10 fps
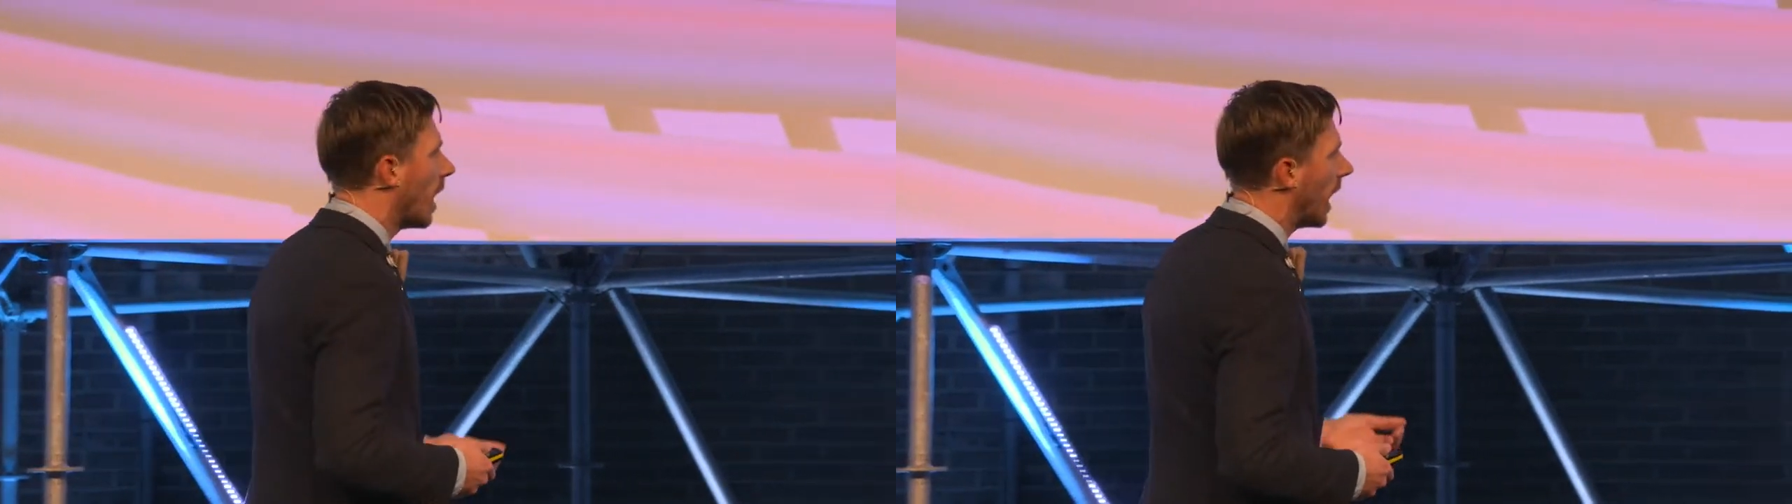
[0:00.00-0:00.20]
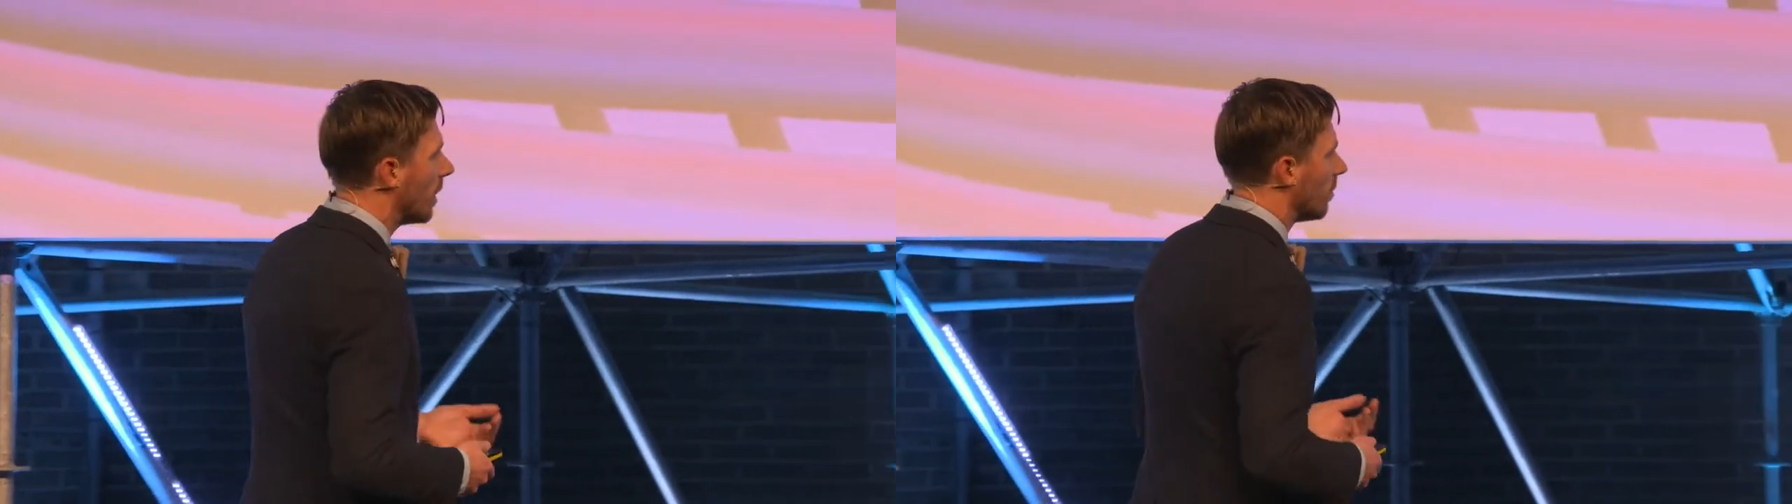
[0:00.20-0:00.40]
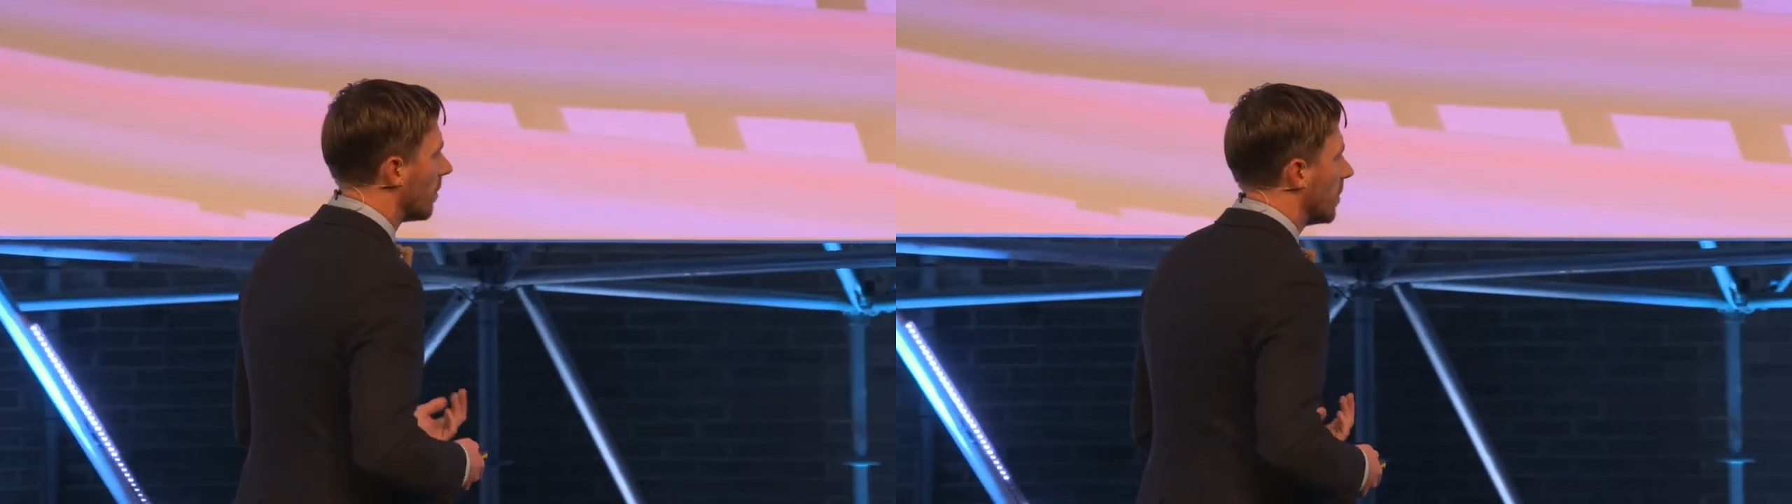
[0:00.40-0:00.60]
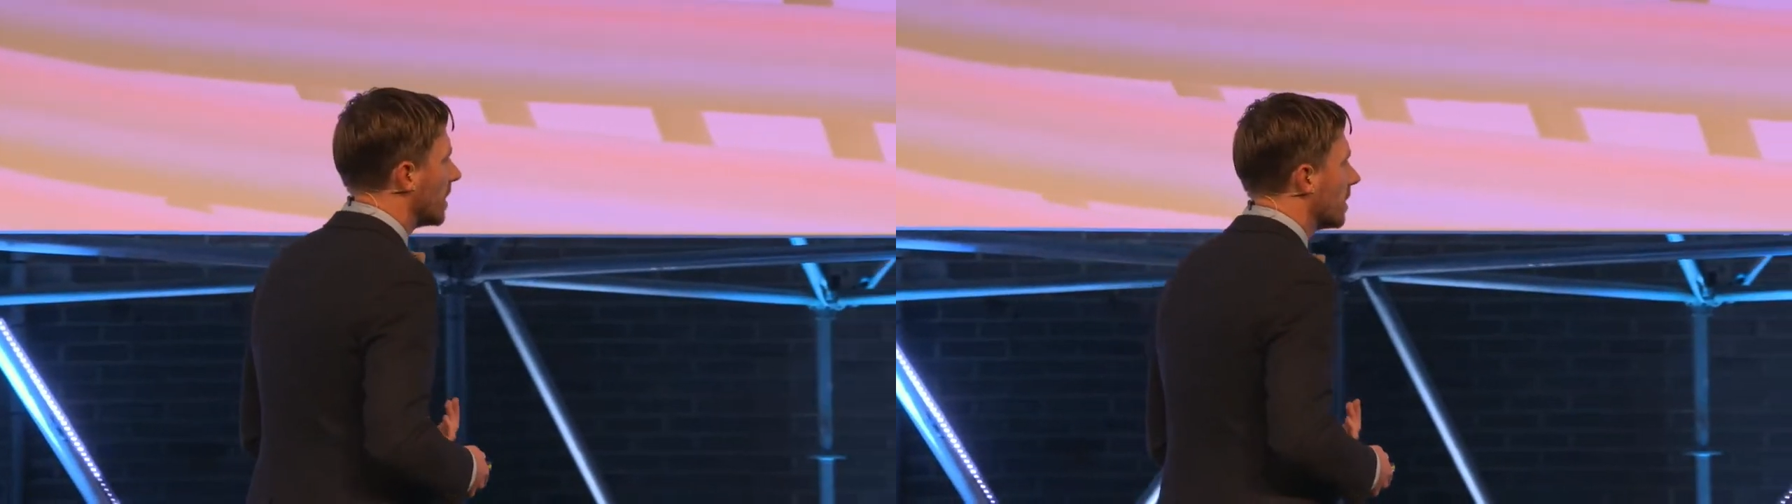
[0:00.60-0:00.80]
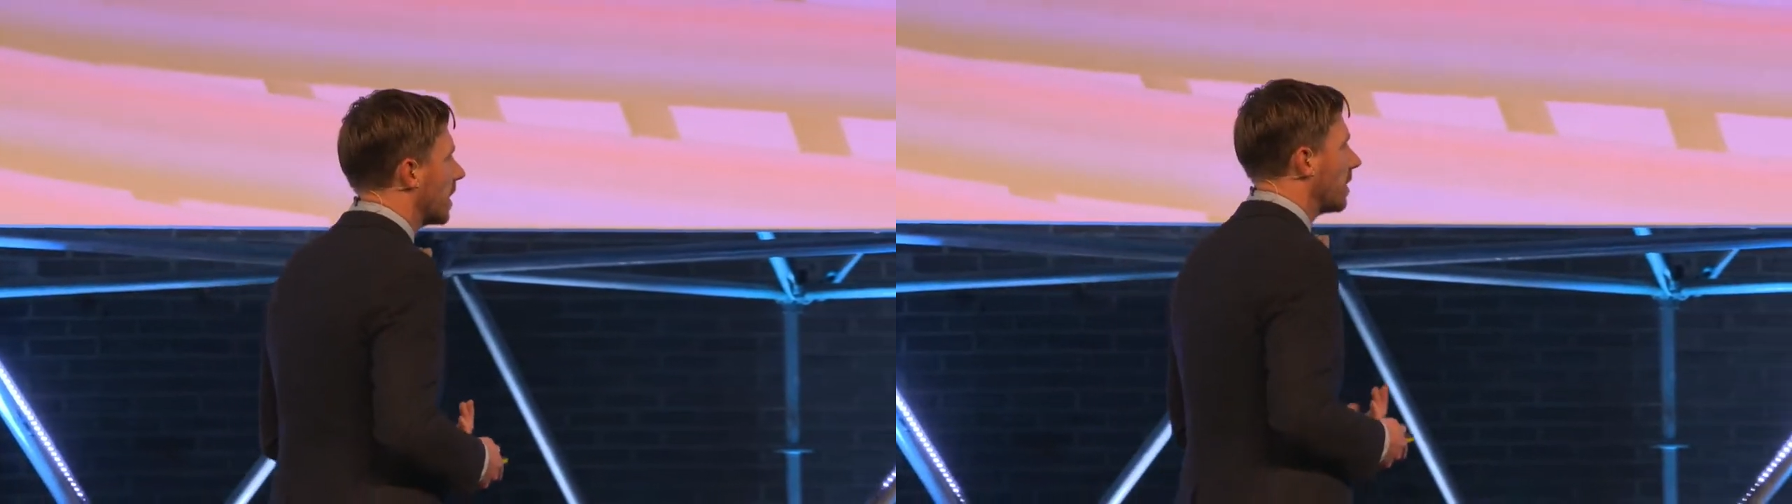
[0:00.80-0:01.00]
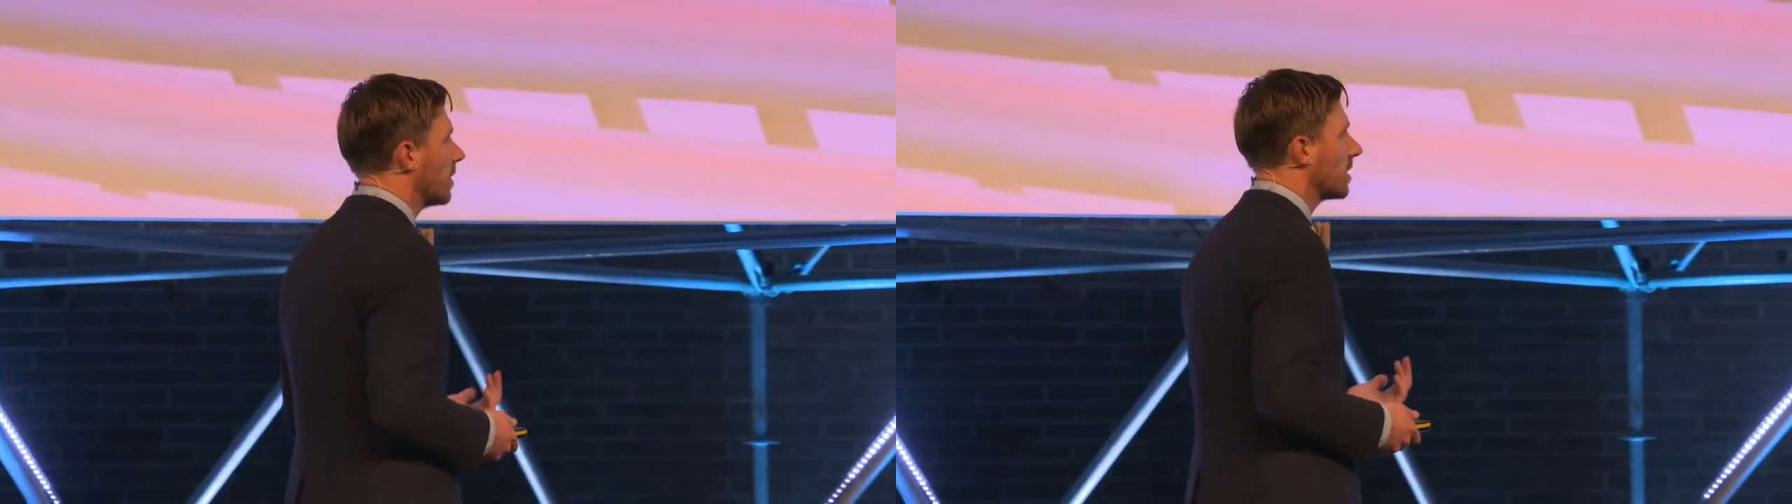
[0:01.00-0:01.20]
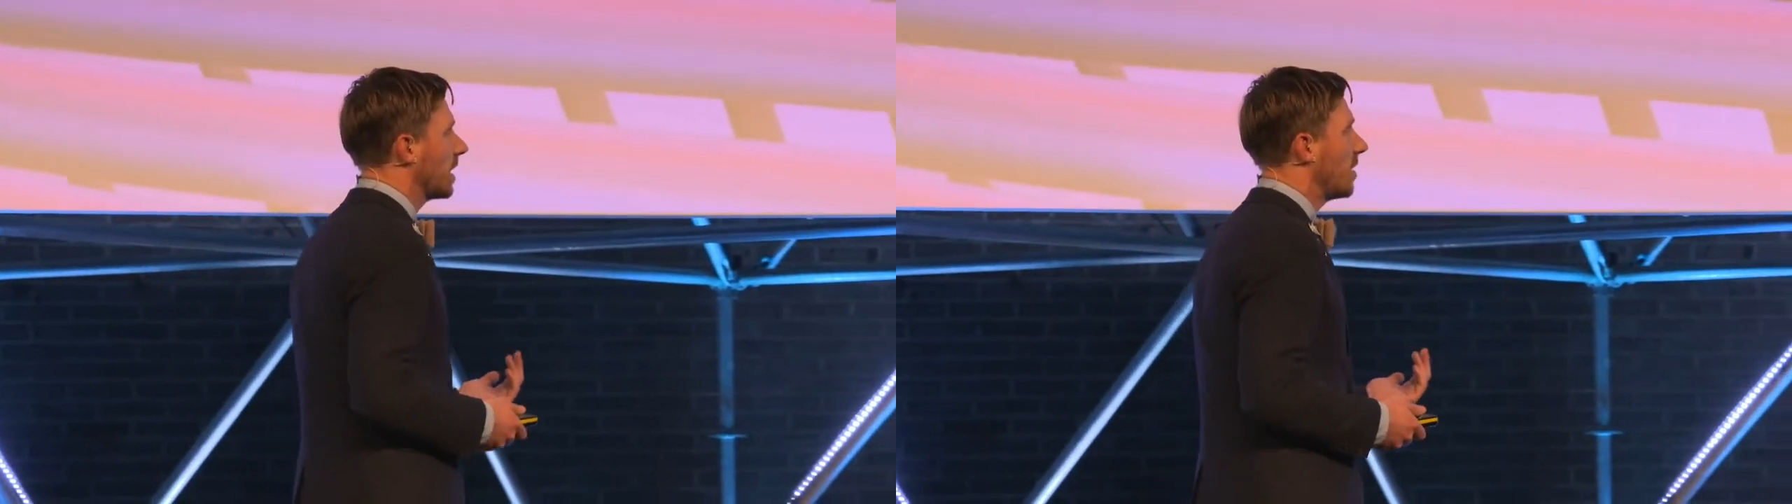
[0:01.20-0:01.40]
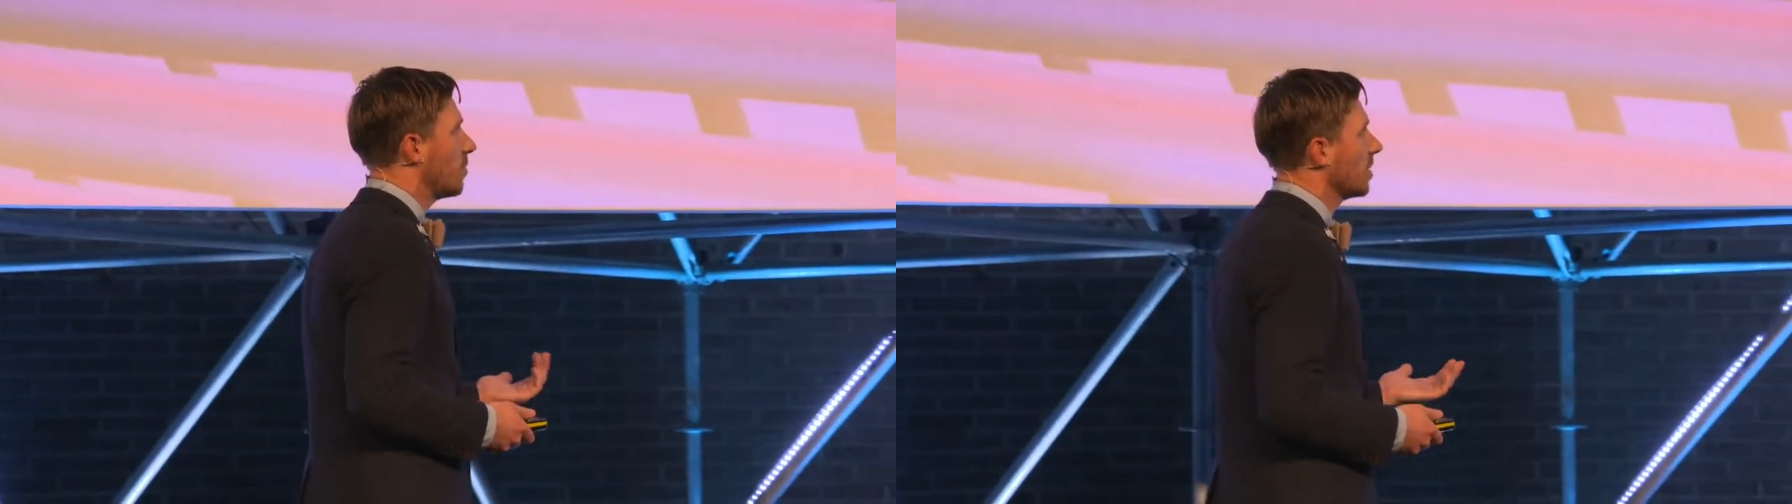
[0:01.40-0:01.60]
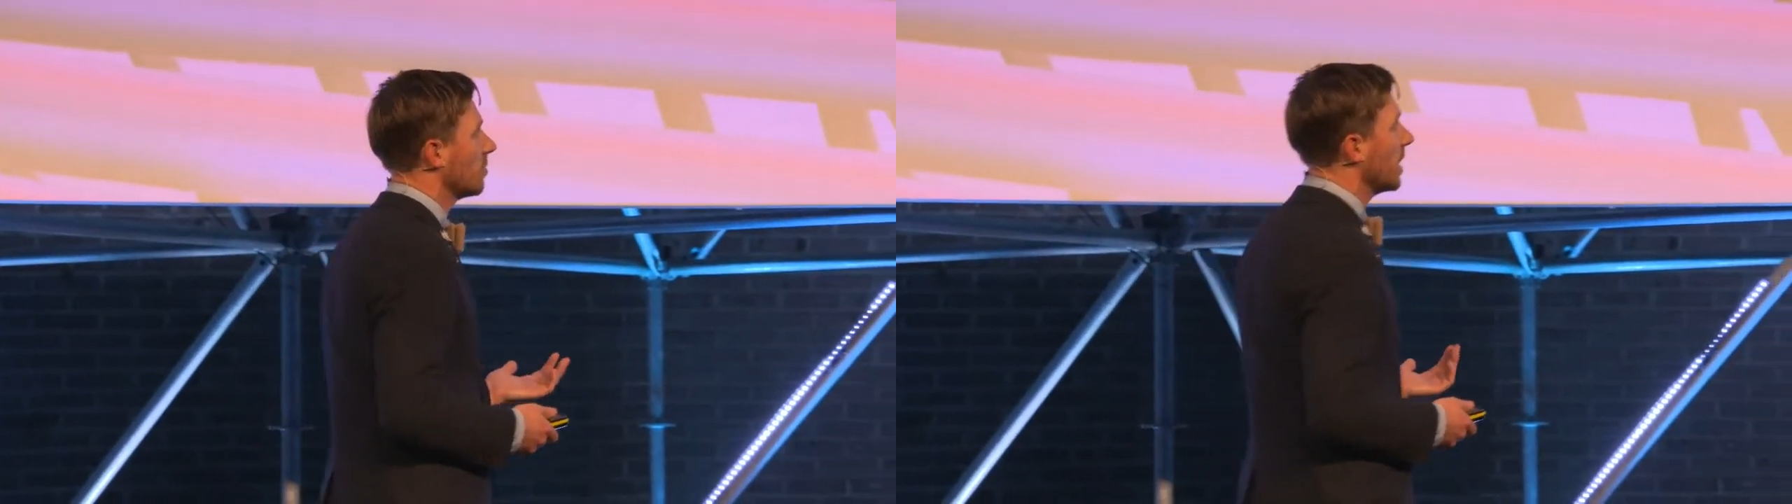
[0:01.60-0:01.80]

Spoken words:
But there's other examples,